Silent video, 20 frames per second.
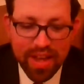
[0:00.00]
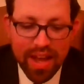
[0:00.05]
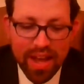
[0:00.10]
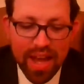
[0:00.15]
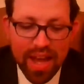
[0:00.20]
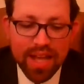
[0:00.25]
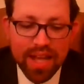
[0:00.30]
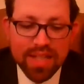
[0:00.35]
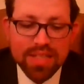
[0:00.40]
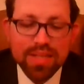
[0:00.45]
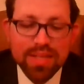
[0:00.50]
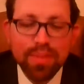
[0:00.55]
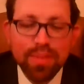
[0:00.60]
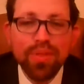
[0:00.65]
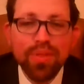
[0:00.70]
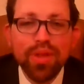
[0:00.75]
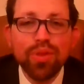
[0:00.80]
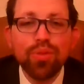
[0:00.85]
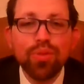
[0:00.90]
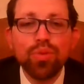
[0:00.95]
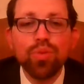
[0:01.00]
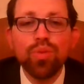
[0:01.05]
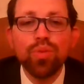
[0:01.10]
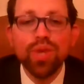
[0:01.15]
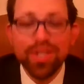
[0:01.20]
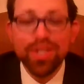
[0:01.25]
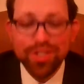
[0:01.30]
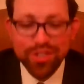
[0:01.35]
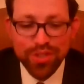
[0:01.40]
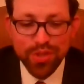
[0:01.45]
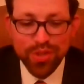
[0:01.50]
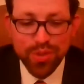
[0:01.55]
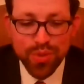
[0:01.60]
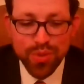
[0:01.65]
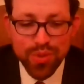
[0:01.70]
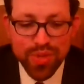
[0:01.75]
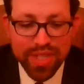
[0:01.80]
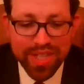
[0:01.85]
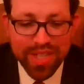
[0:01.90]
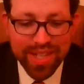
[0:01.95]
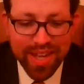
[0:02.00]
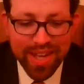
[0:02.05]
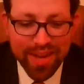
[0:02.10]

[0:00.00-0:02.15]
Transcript: as something through which you see